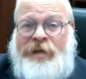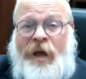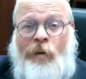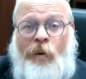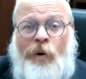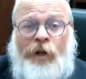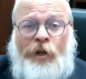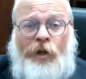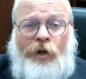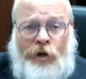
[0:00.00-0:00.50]
I
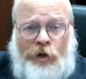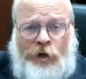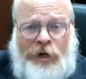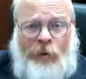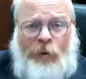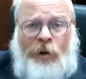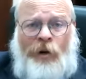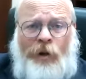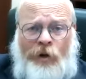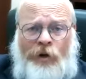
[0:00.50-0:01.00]
want to learn,
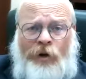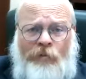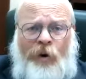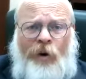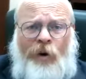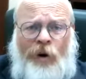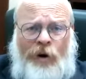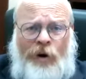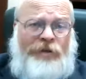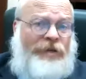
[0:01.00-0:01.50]
I want to learn
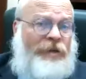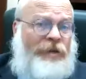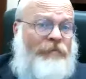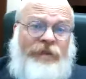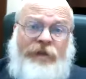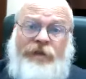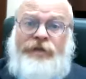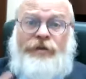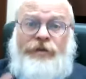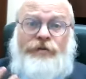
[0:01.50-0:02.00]
more,
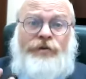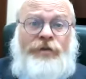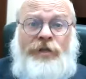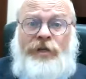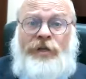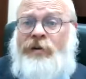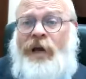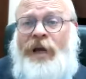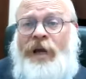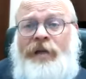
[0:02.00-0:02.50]
something
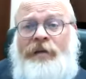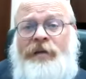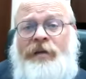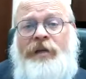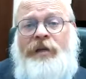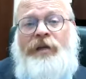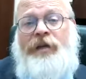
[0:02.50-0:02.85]
thirsty, right?